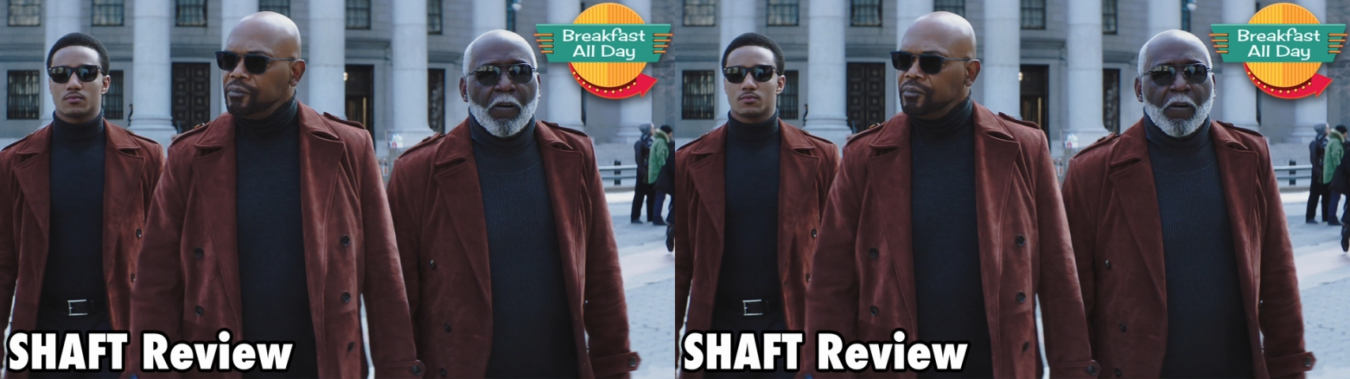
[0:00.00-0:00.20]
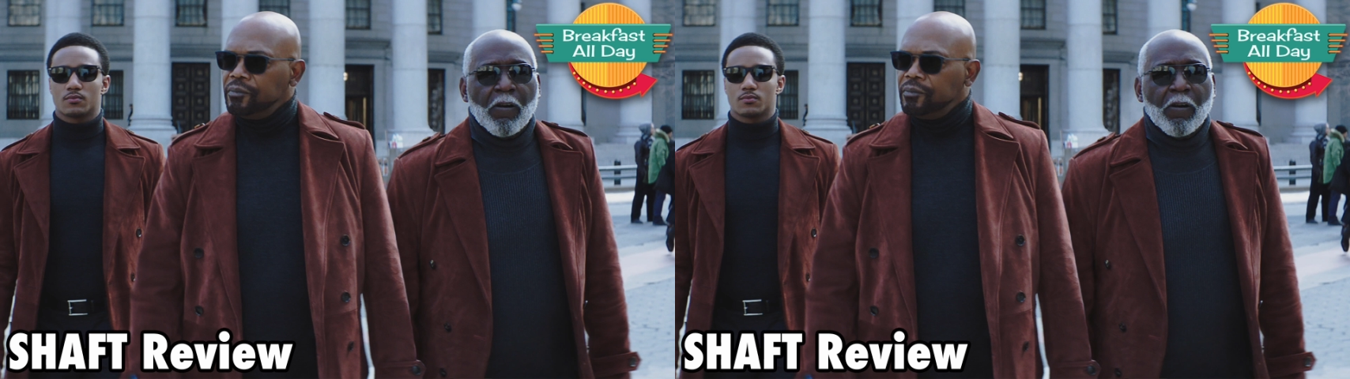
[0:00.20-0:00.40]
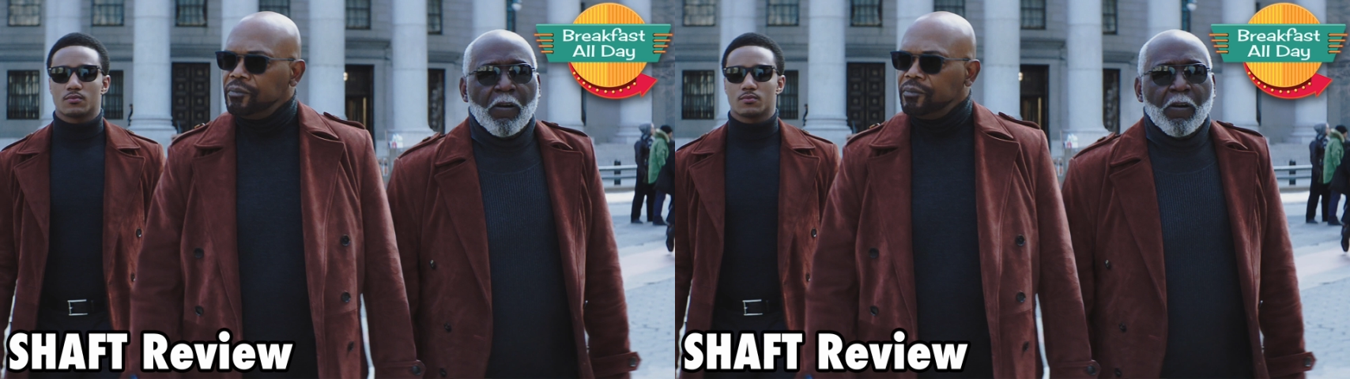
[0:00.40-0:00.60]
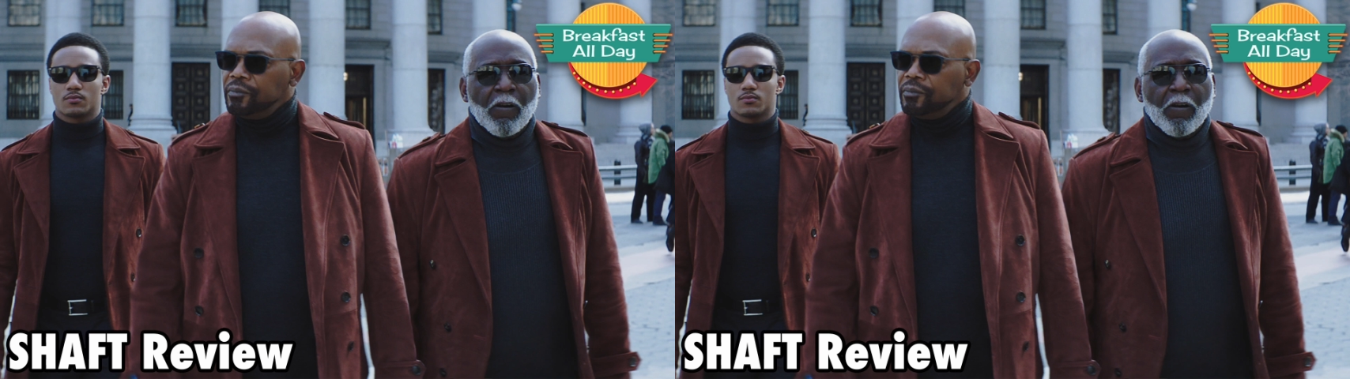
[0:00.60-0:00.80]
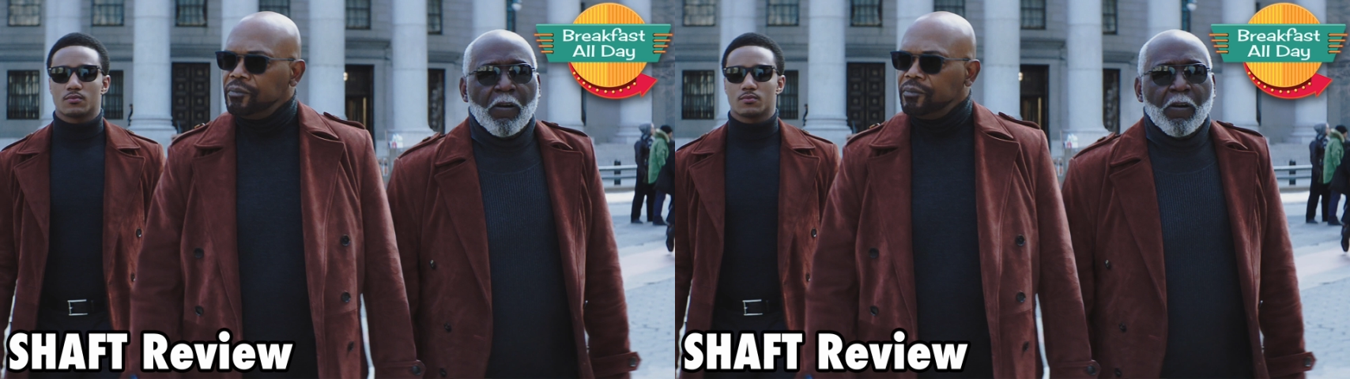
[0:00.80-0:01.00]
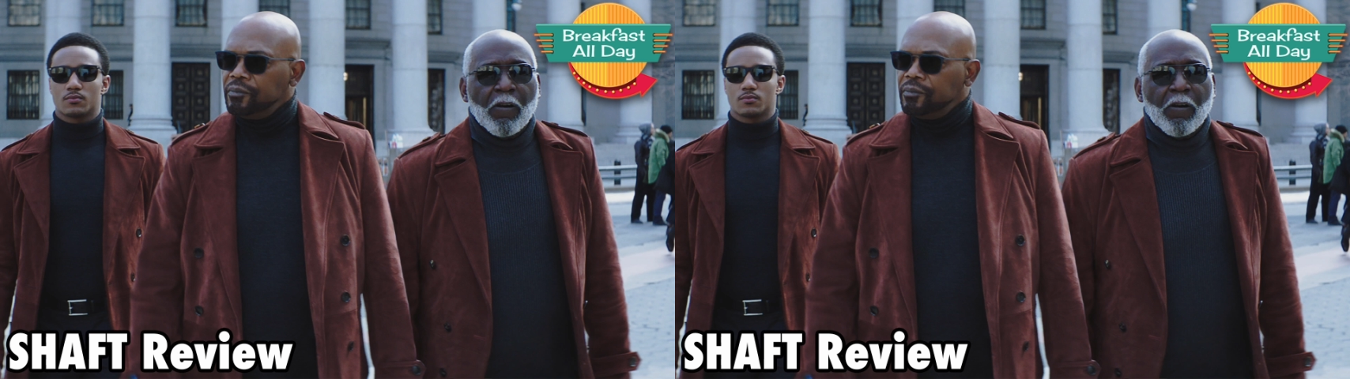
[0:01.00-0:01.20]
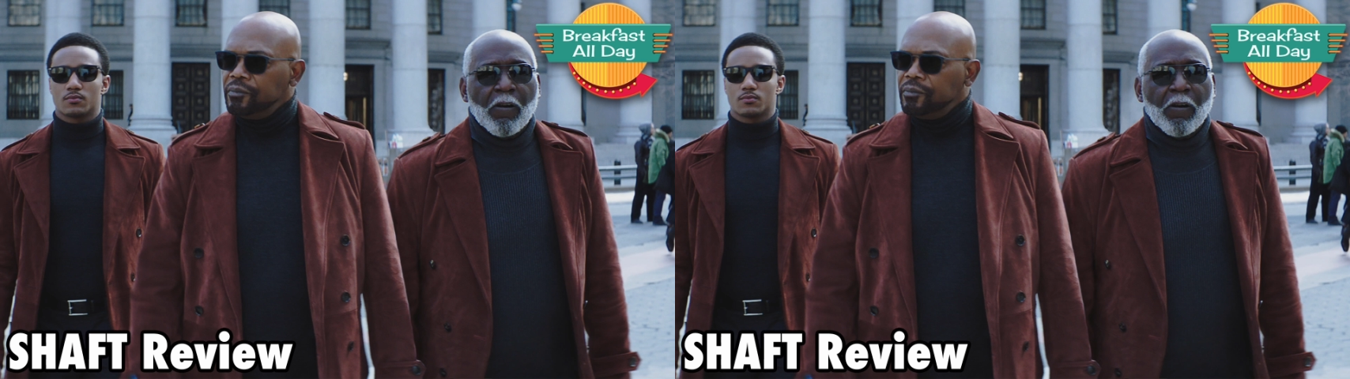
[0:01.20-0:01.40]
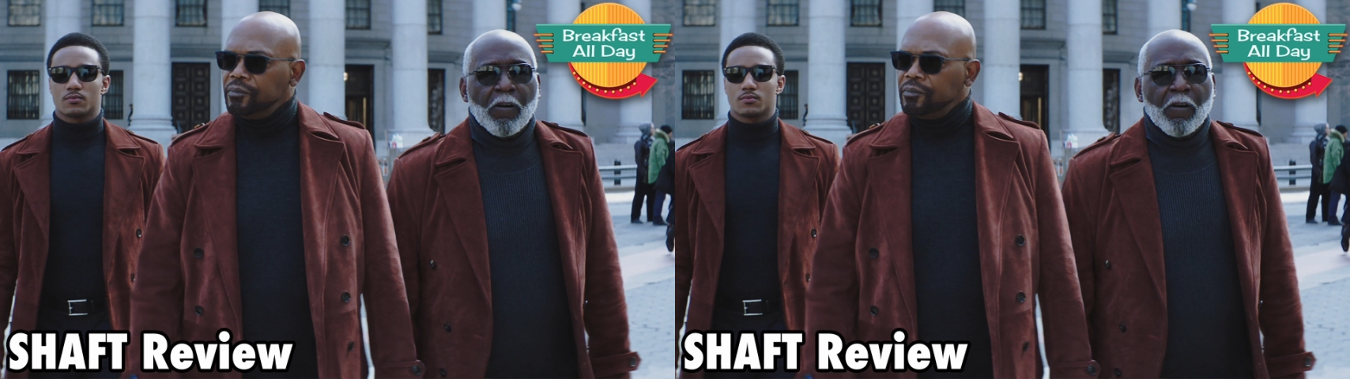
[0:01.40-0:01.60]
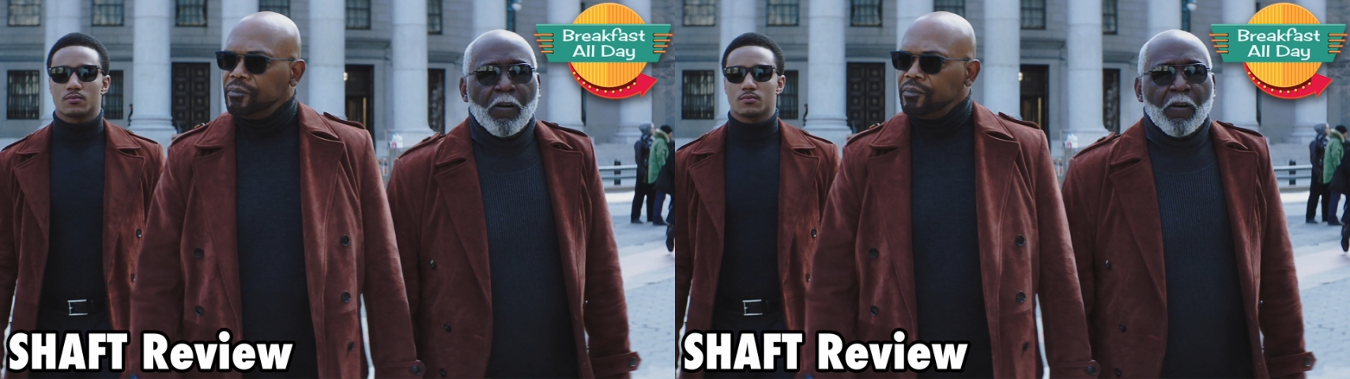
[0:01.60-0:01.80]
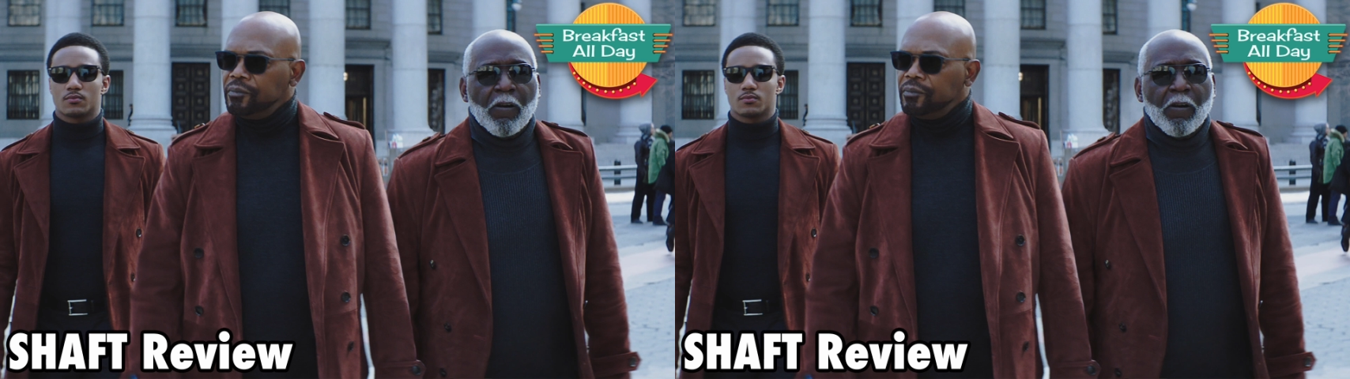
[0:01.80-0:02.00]

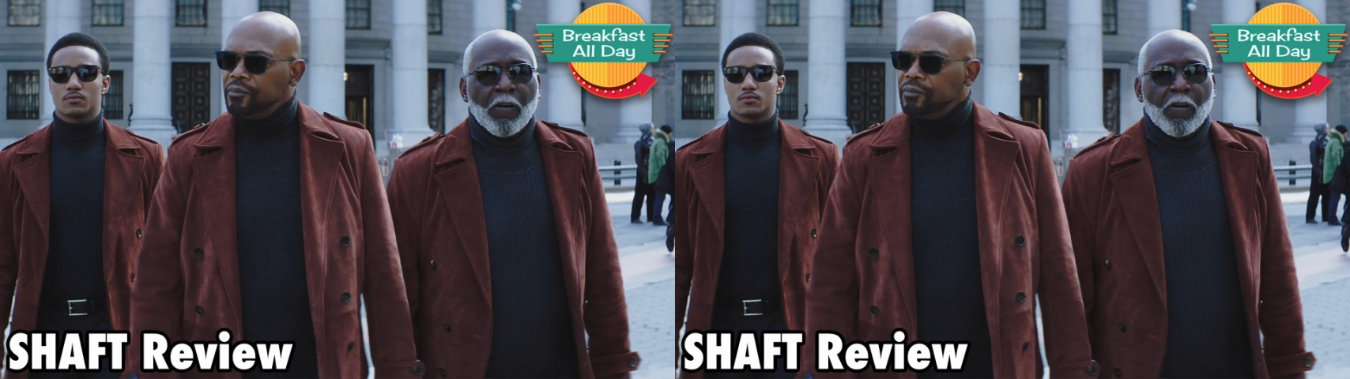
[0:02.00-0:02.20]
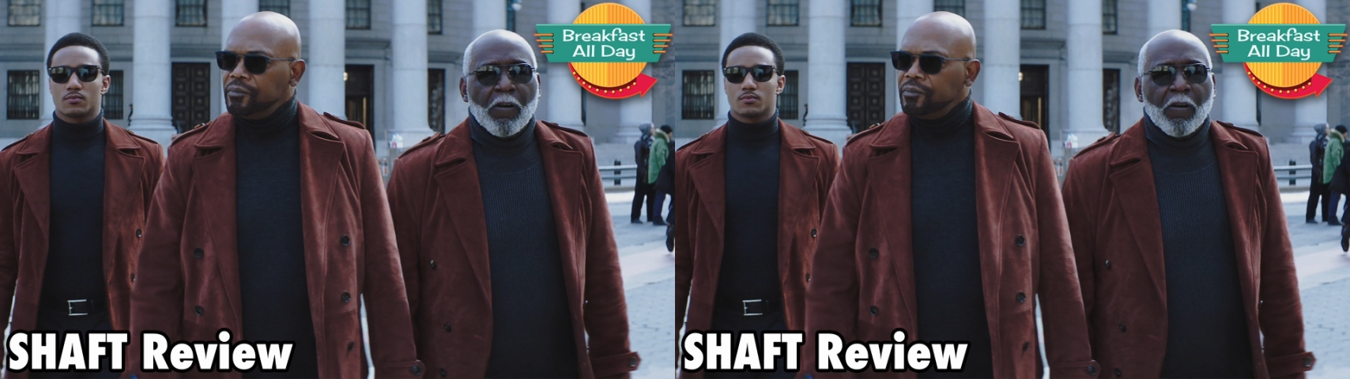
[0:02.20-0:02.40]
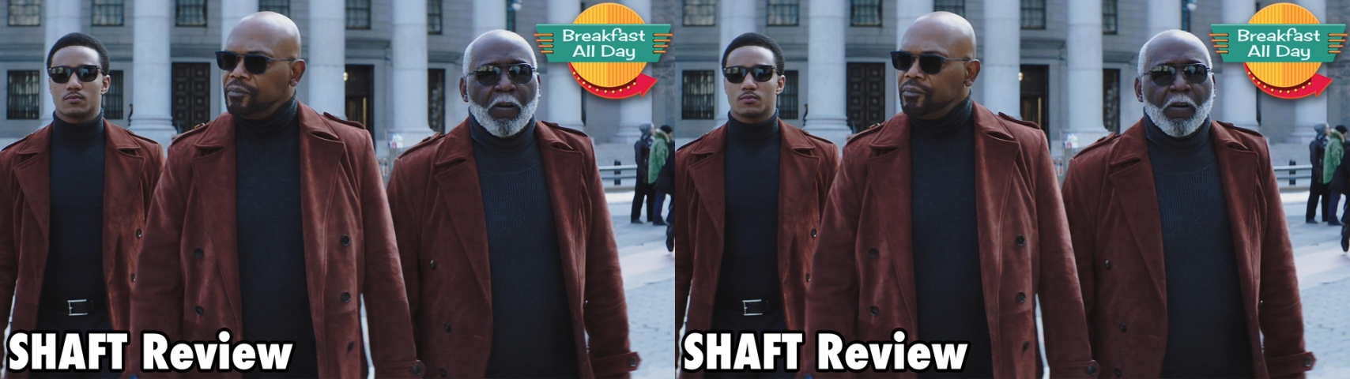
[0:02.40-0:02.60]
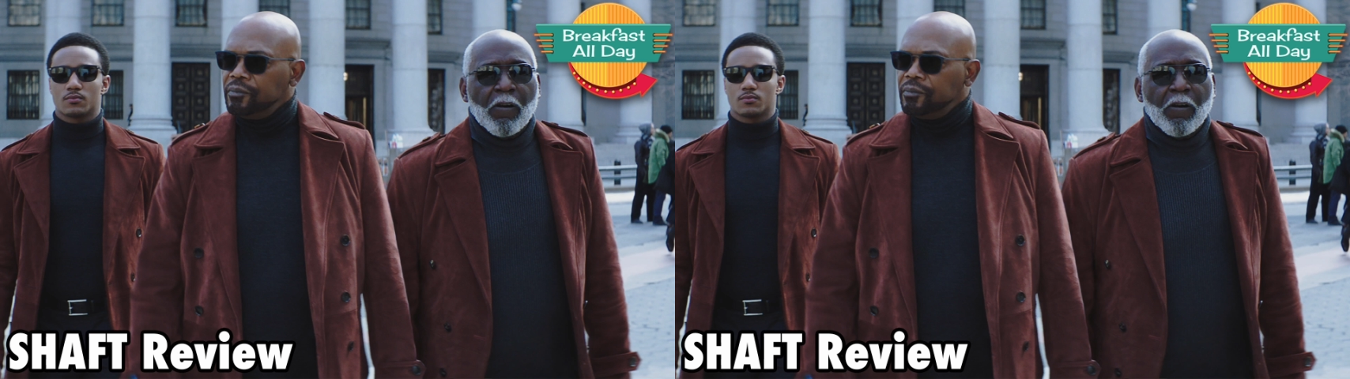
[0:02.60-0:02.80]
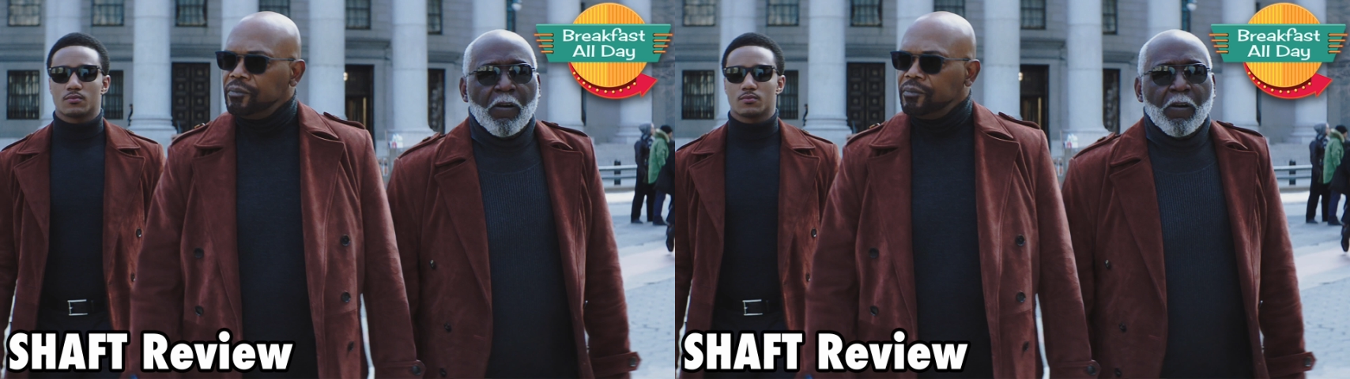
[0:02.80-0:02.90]
(no one is talking)